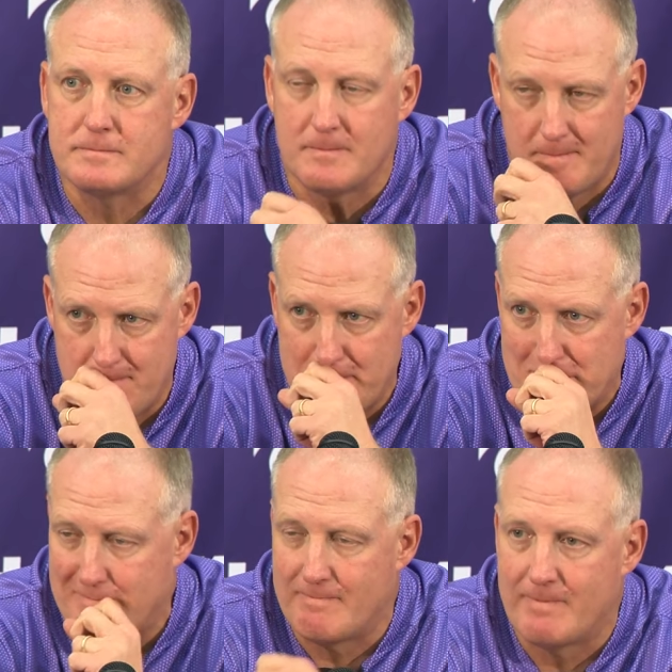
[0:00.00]
team, what's
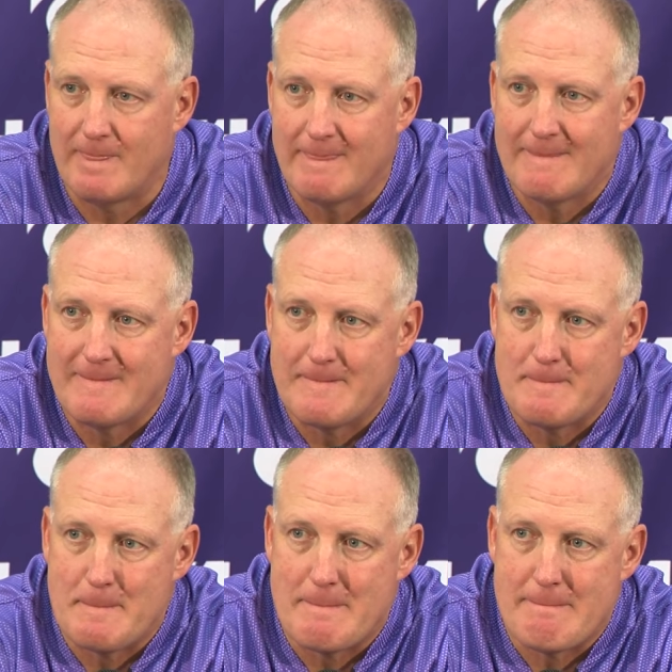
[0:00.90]
the trick to get your
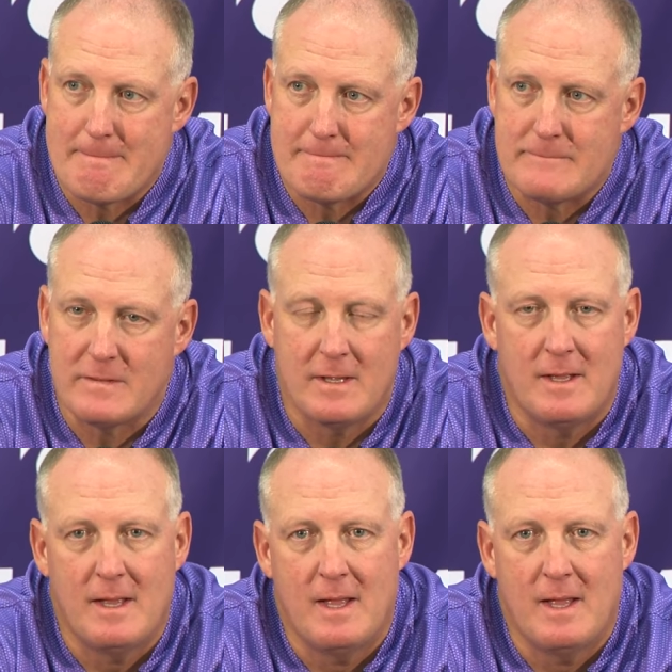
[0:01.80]
guys to buy into that?